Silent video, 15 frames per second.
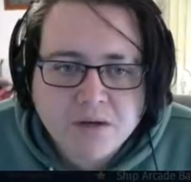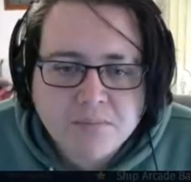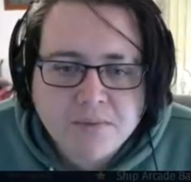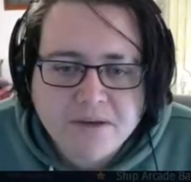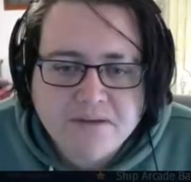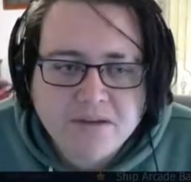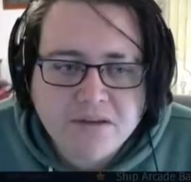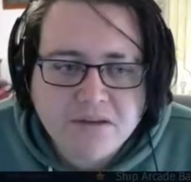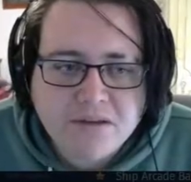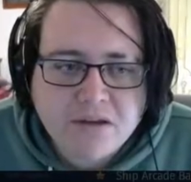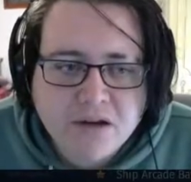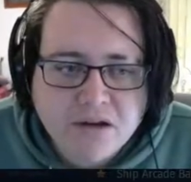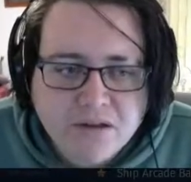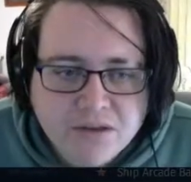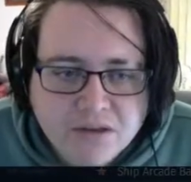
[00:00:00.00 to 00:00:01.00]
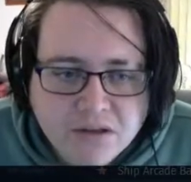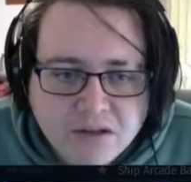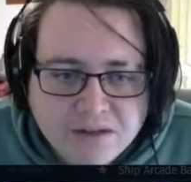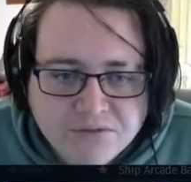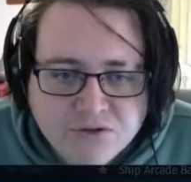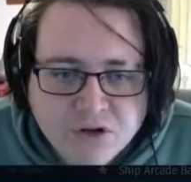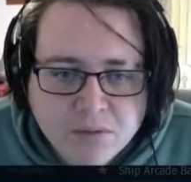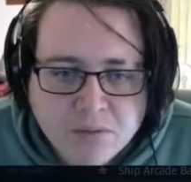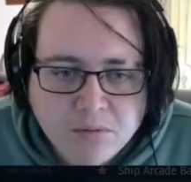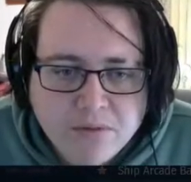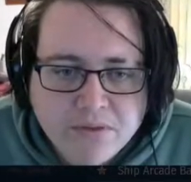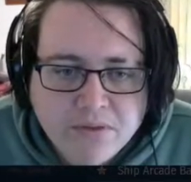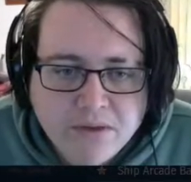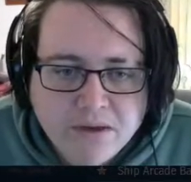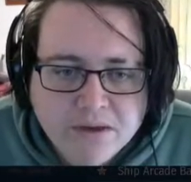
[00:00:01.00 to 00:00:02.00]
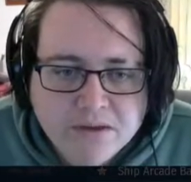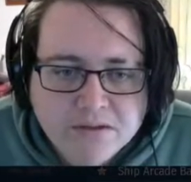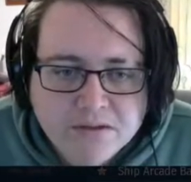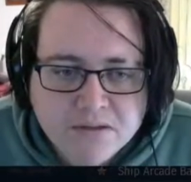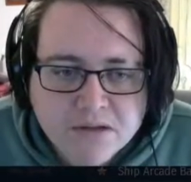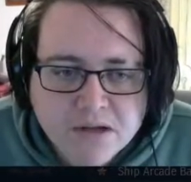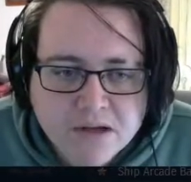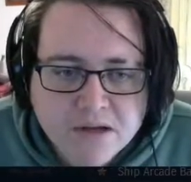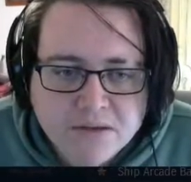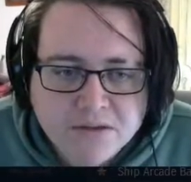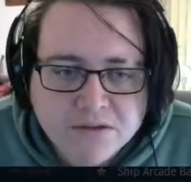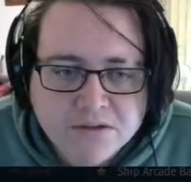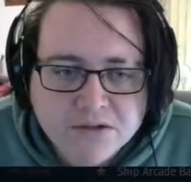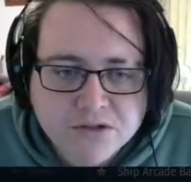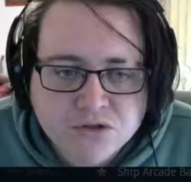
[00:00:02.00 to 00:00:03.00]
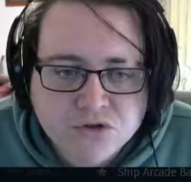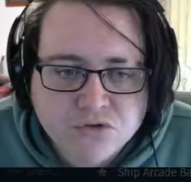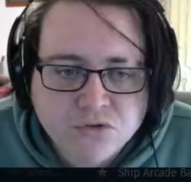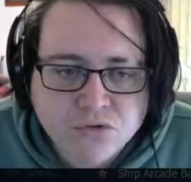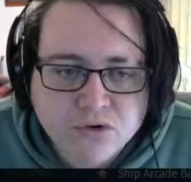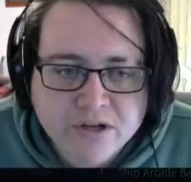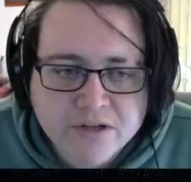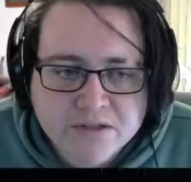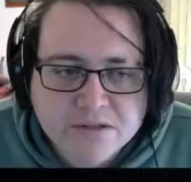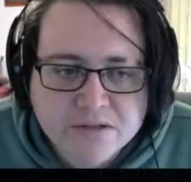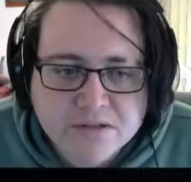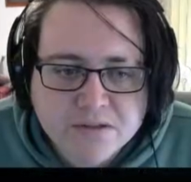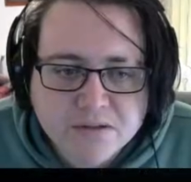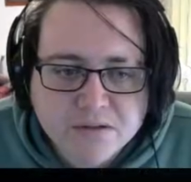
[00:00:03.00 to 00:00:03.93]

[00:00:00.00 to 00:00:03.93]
Basically the only thing you'll have trouble with is the destroyers.